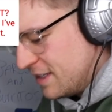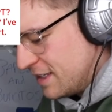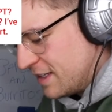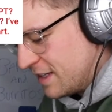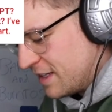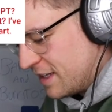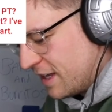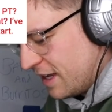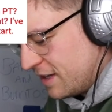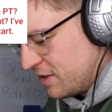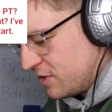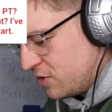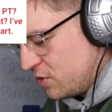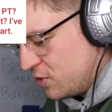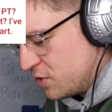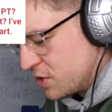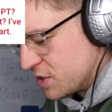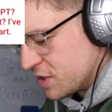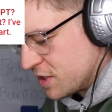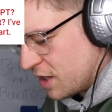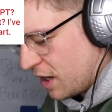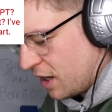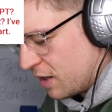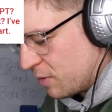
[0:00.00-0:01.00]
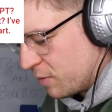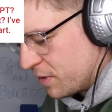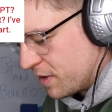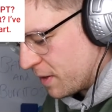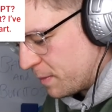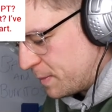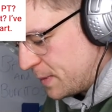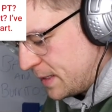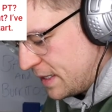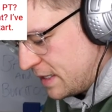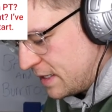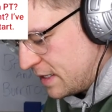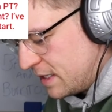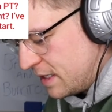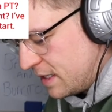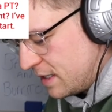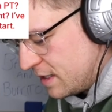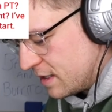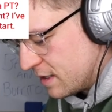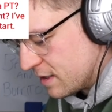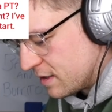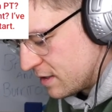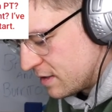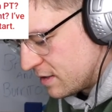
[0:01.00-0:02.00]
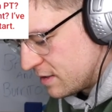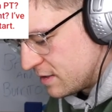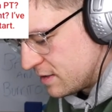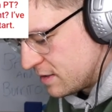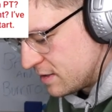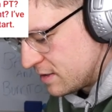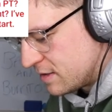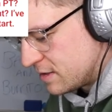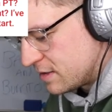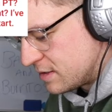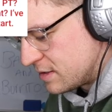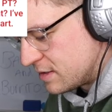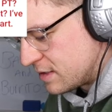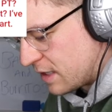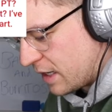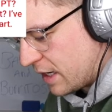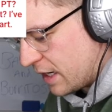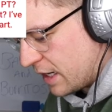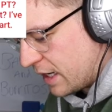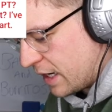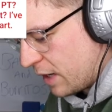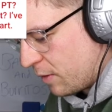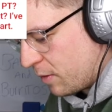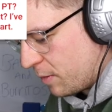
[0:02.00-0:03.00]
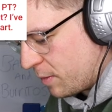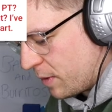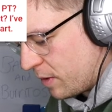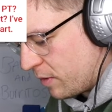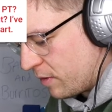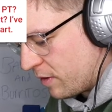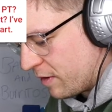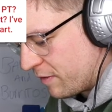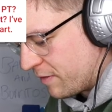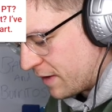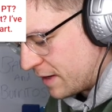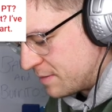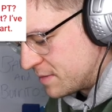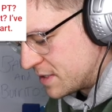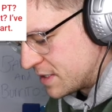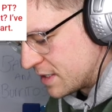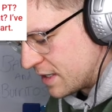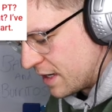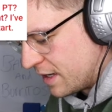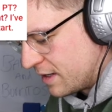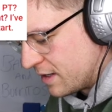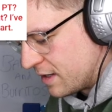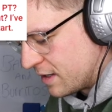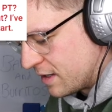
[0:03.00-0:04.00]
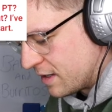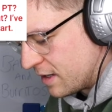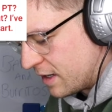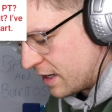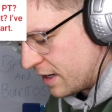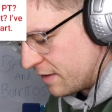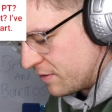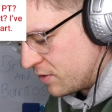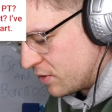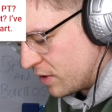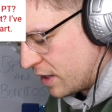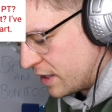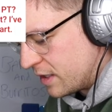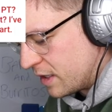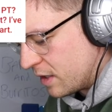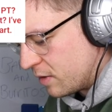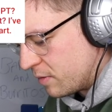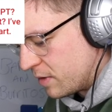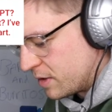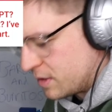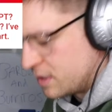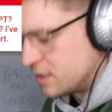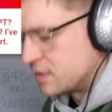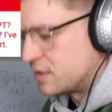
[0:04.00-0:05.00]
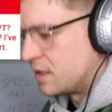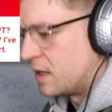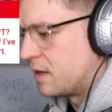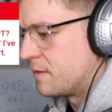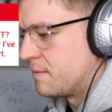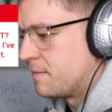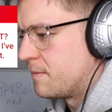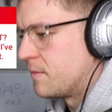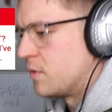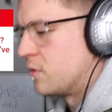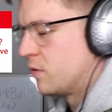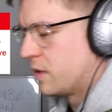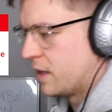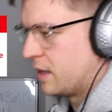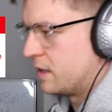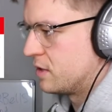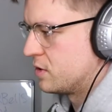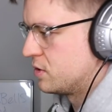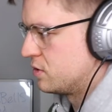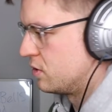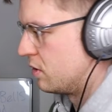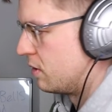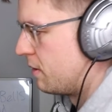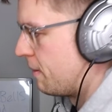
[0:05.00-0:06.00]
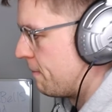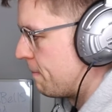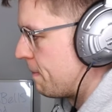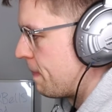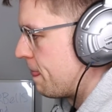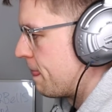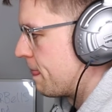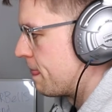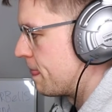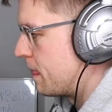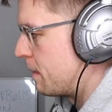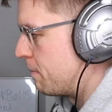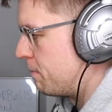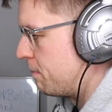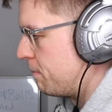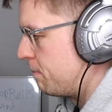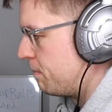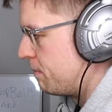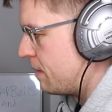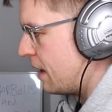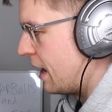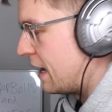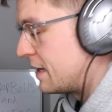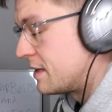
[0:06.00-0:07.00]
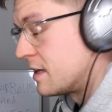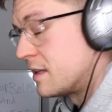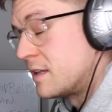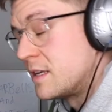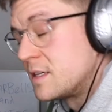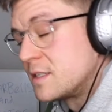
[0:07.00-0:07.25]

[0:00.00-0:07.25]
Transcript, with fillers: Did you start with a P T? How about if I'm skint? I have no idea where to start. Okay, so the I didn't